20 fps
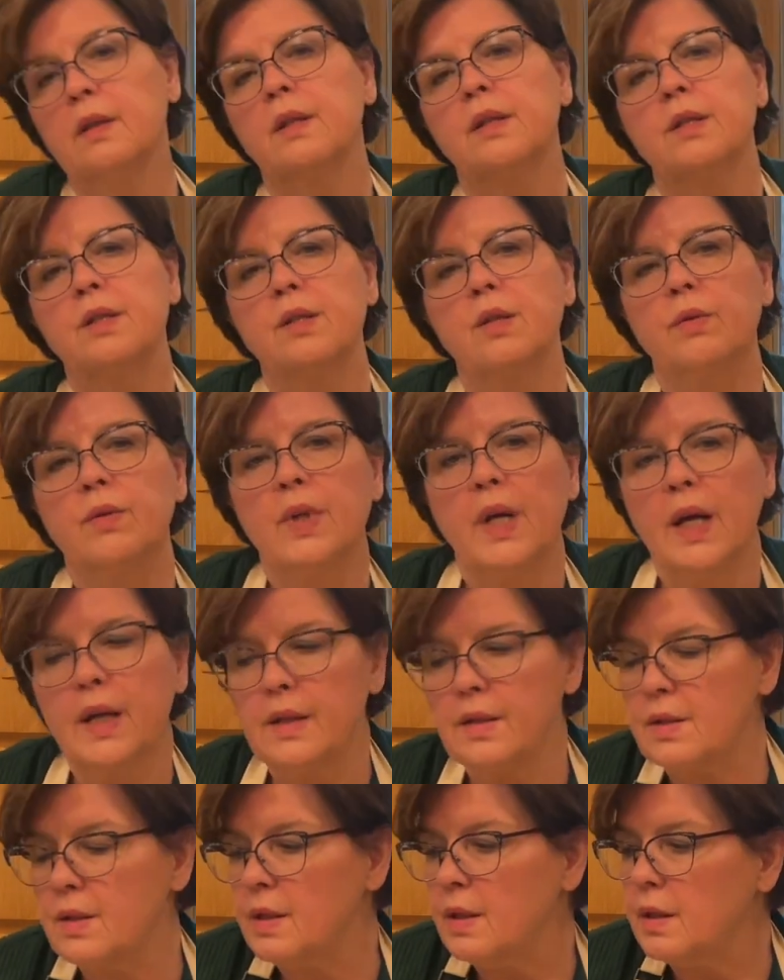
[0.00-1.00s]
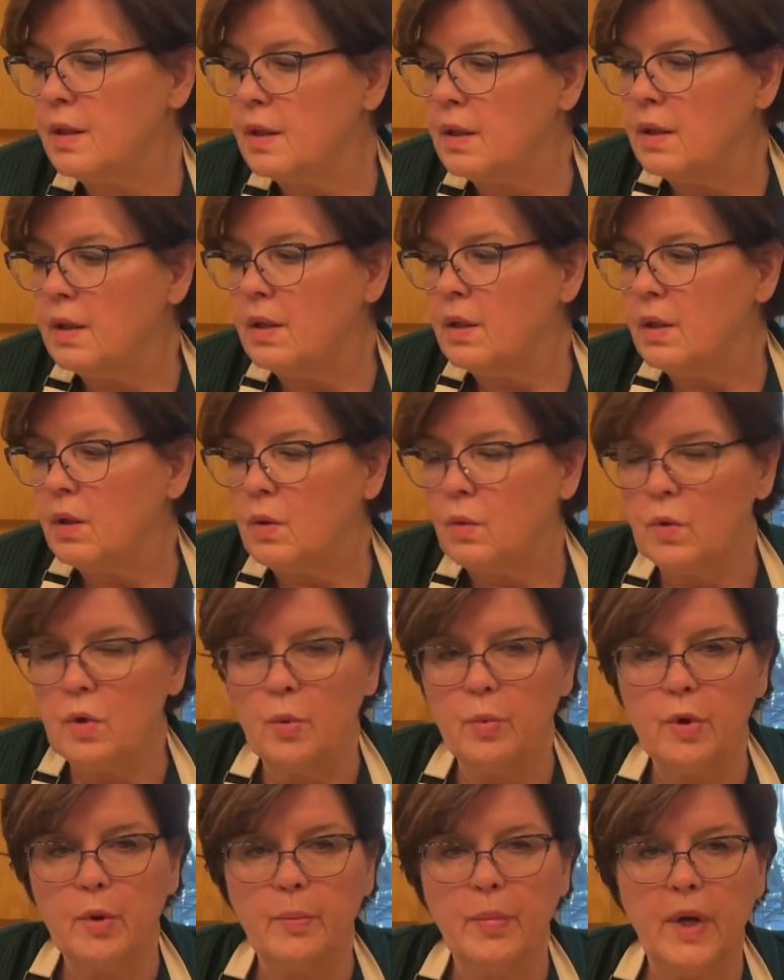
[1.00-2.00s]
So next, we'll
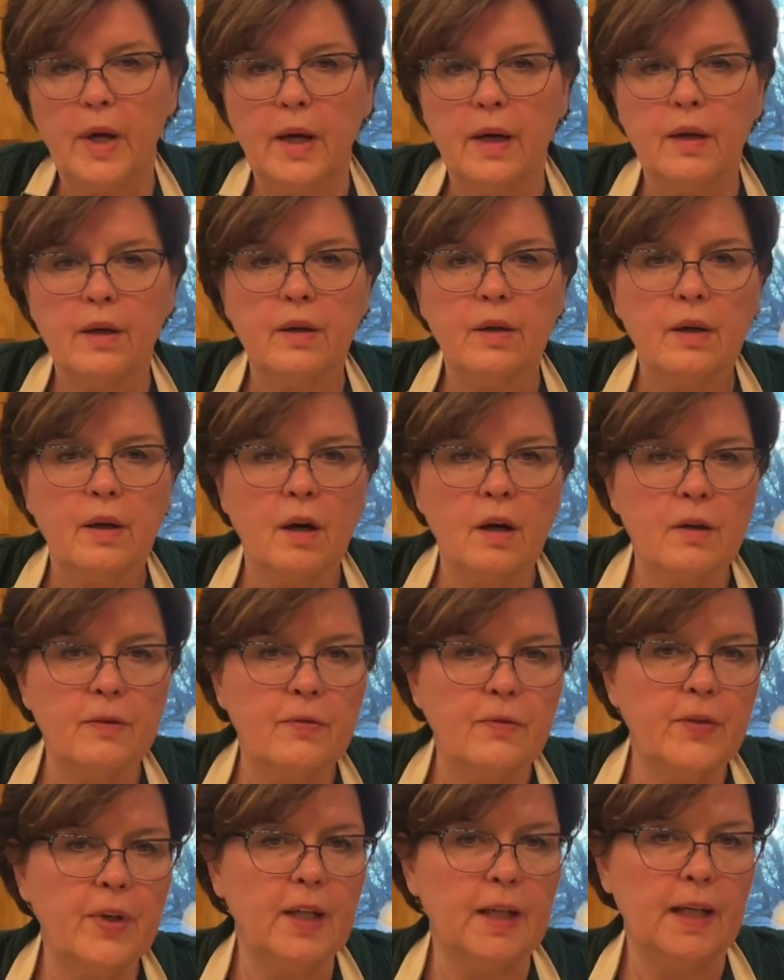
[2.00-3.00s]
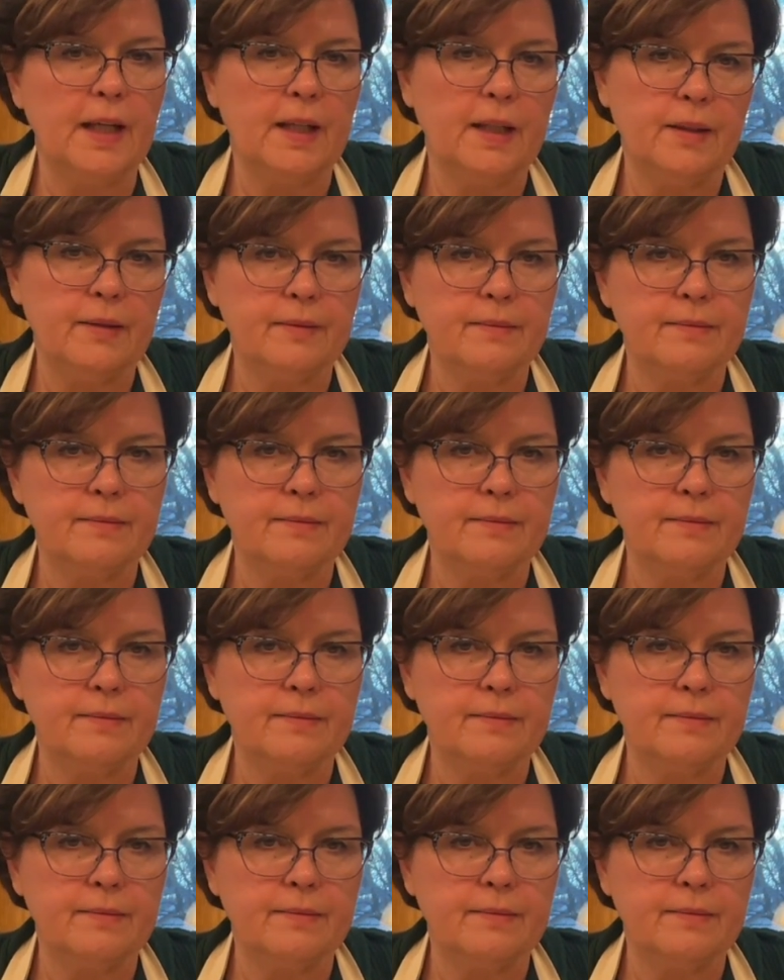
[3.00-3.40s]
prepare our filling.